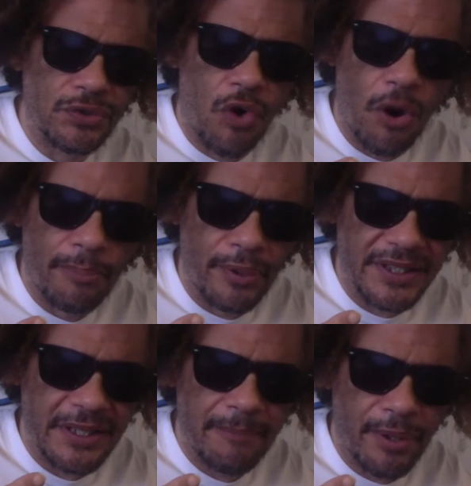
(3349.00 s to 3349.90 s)
corporate
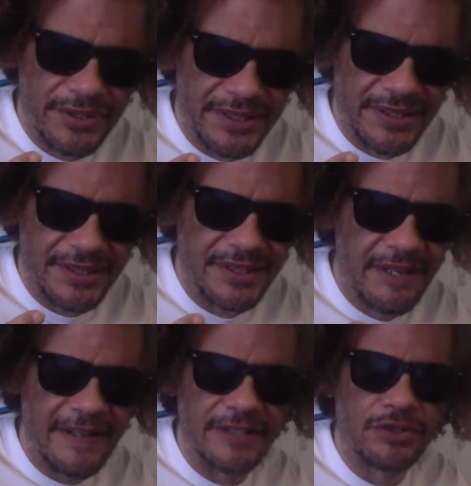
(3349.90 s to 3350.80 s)
persons,
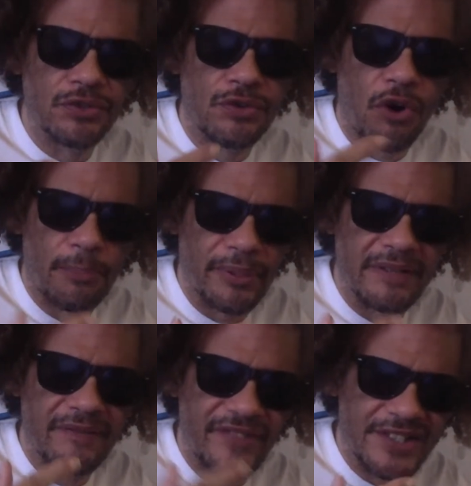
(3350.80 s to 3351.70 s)
into corporate
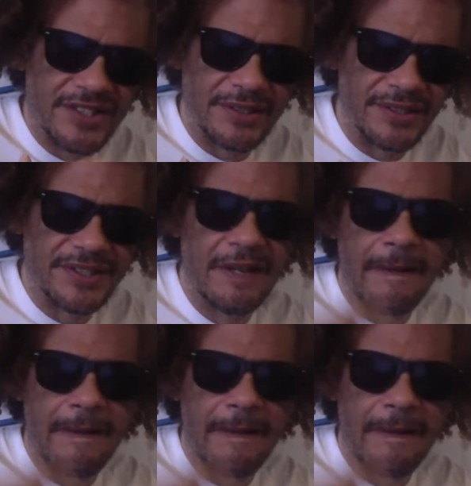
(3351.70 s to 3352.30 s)
fictions